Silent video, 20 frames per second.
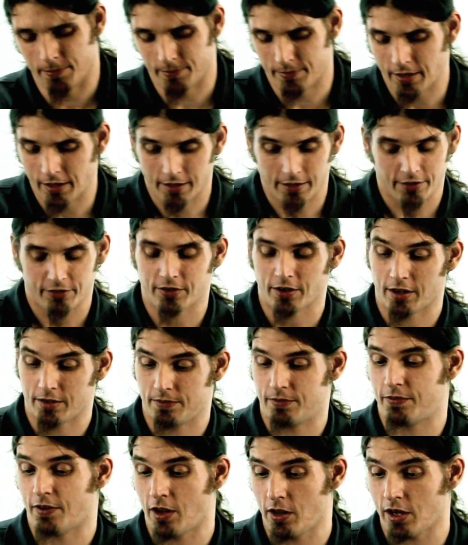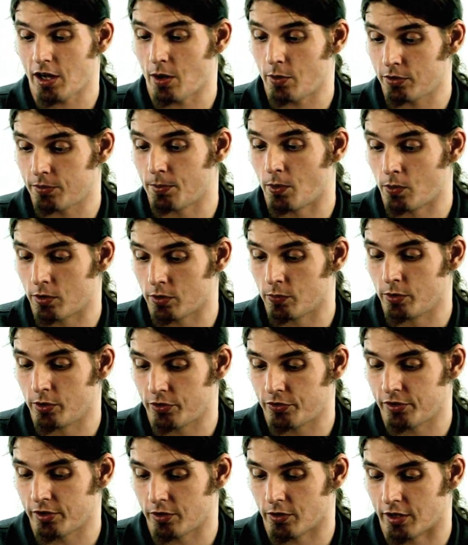Like I said, it felt like I was smoking a real
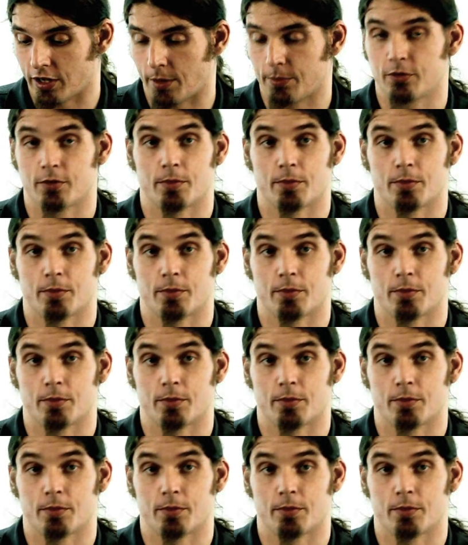cigarette.